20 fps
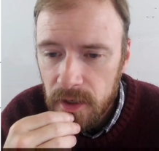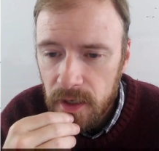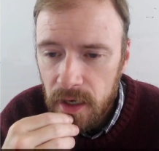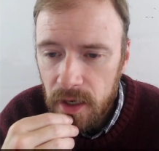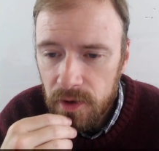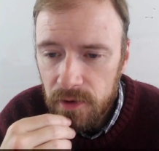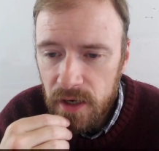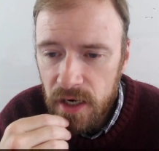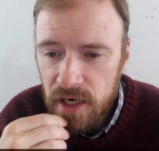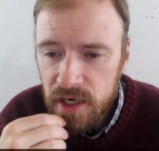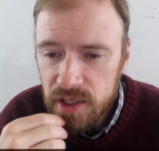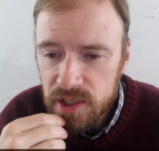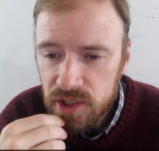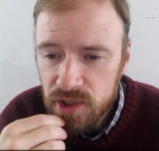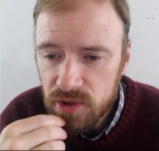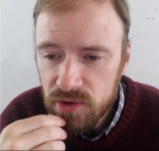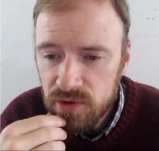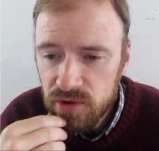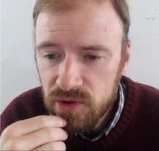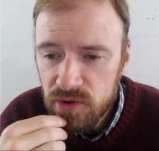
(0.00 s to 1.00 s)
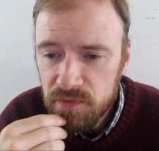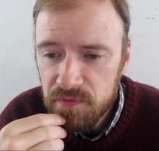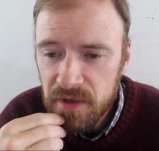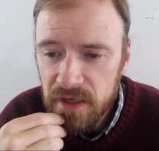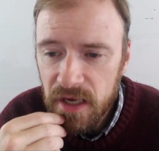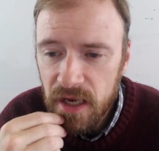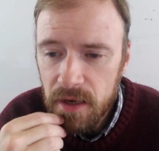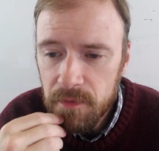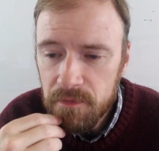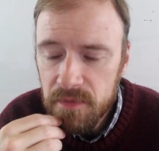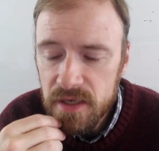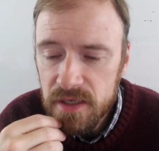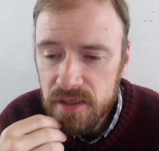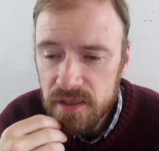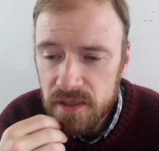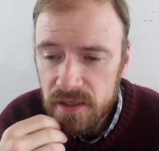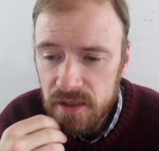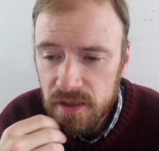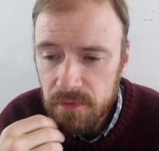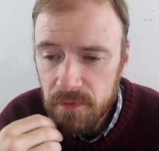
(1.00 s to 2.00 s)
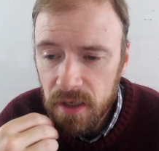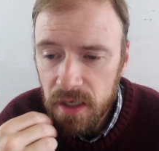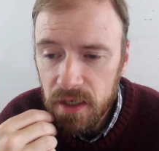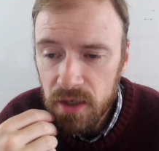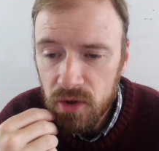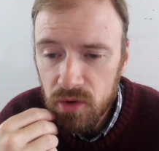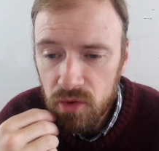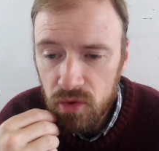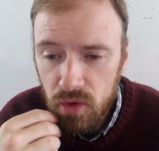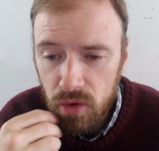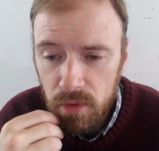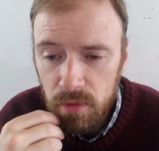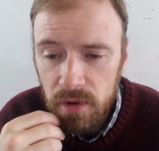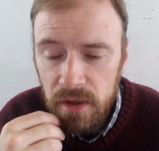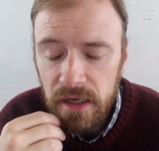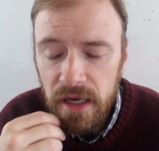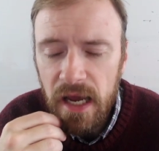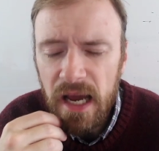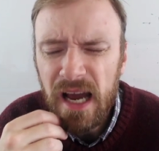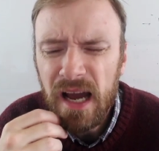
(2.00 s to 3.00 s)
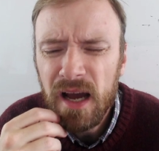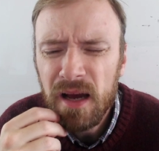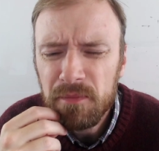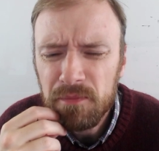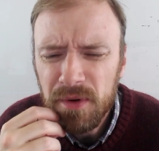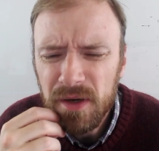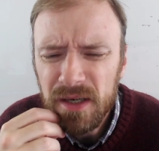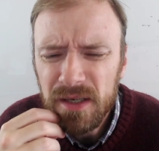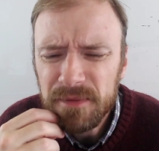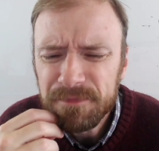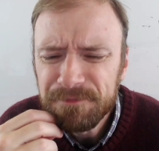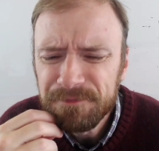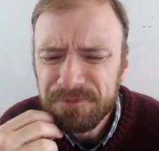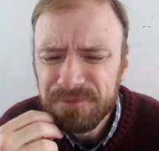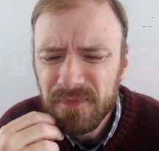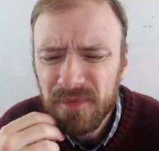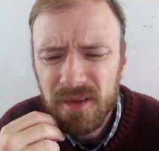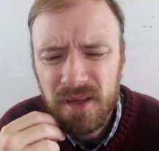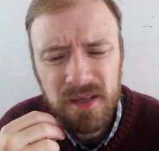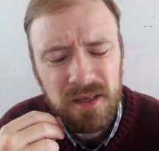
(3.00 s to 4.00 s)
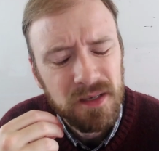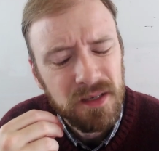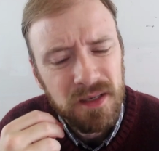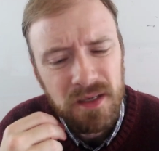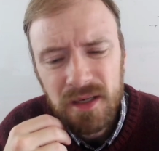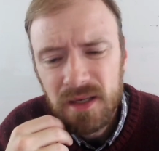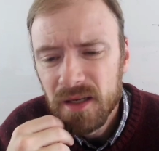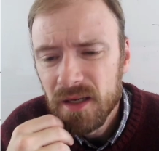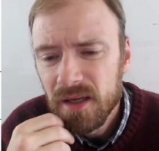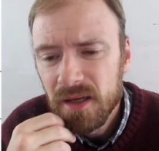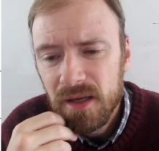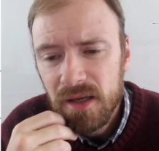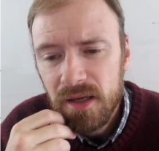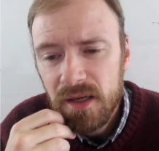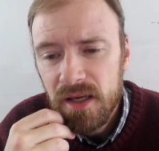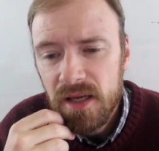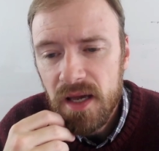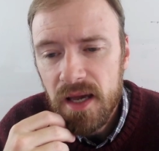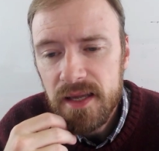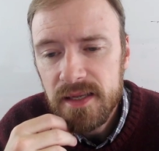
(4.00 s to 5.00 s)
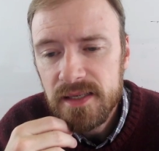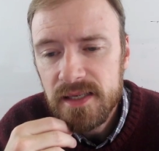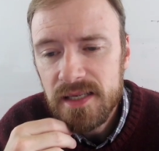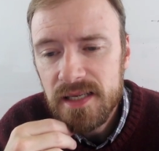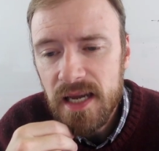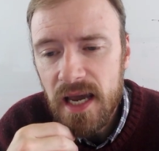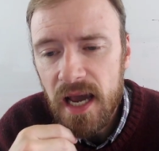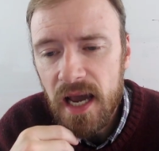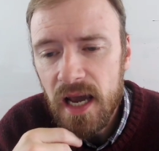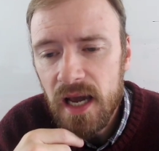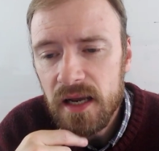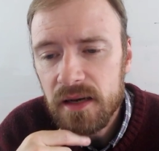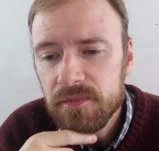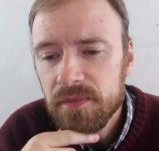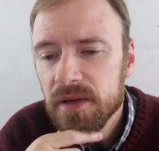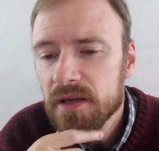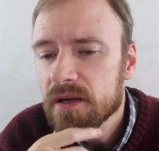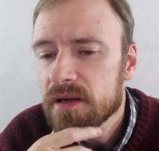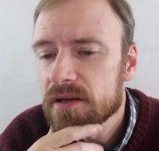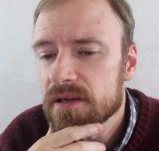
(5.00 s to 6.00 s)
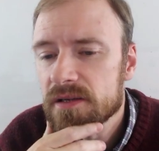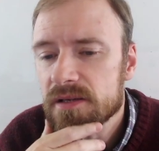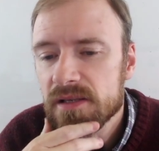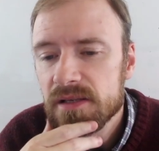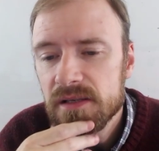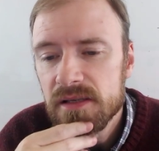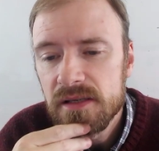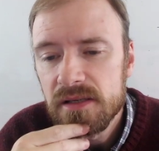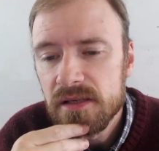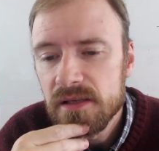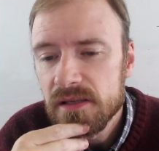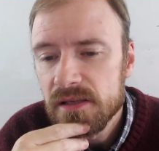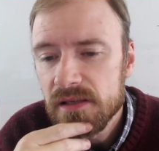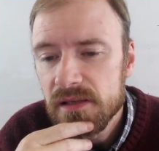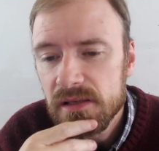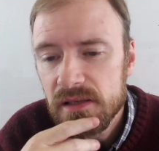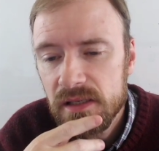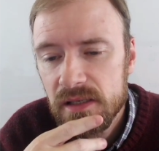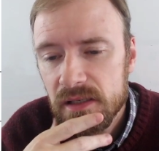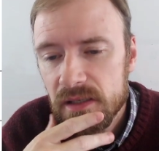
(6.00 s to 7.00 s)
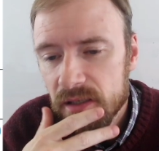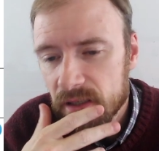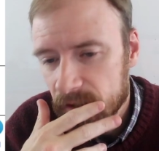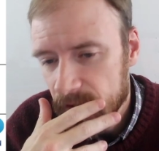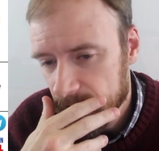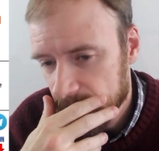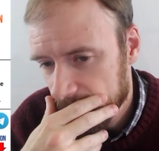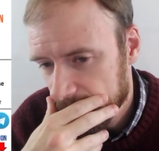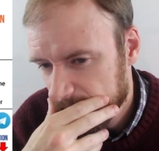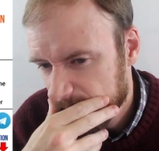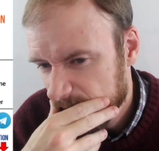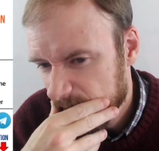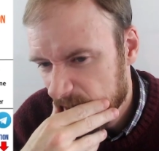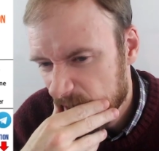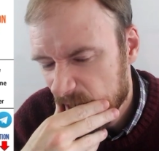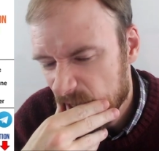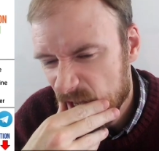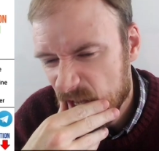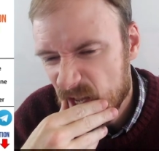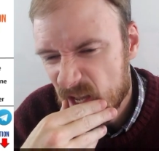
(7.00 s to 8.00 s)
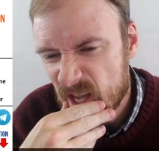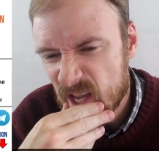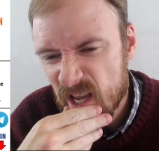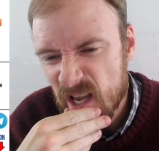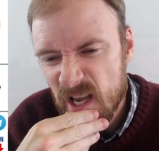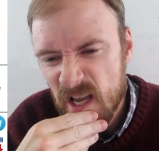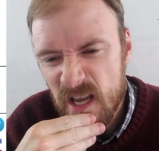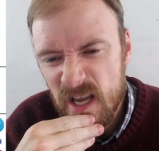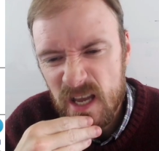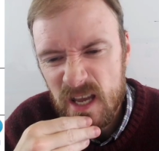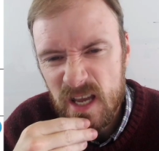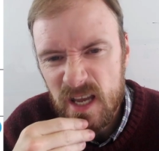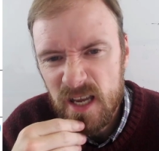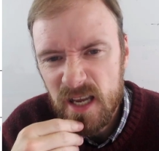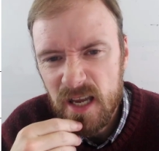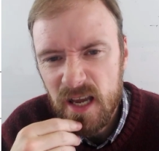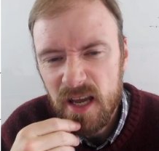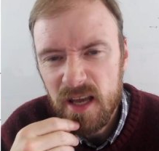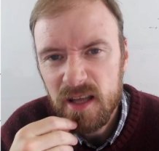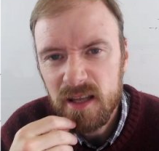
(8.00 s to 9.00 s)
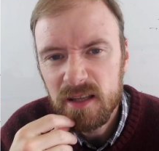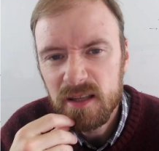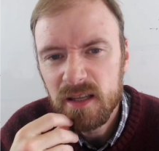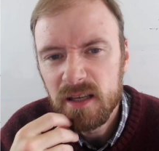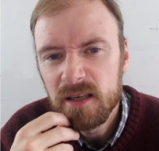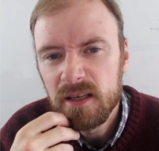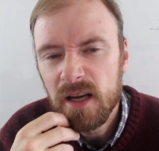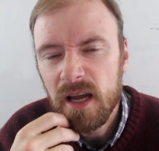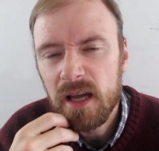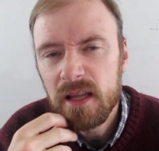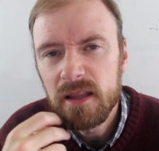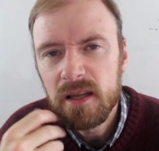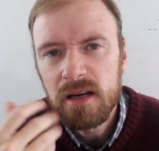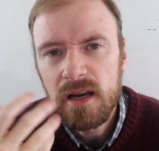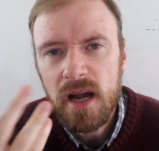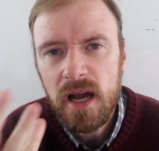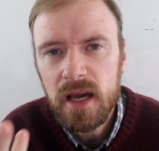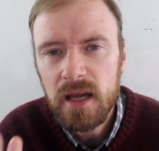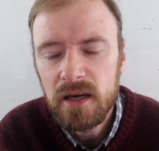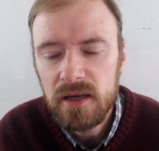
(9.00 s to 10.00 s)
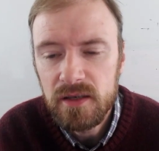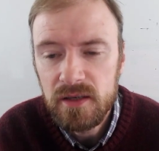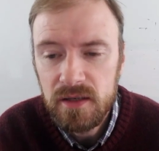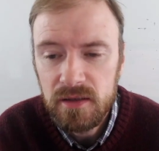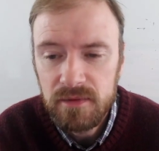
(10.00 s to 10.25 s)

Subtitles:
Arash, YouTube became business to many YouTubers. Yeah, but it's sad because they're not gonna.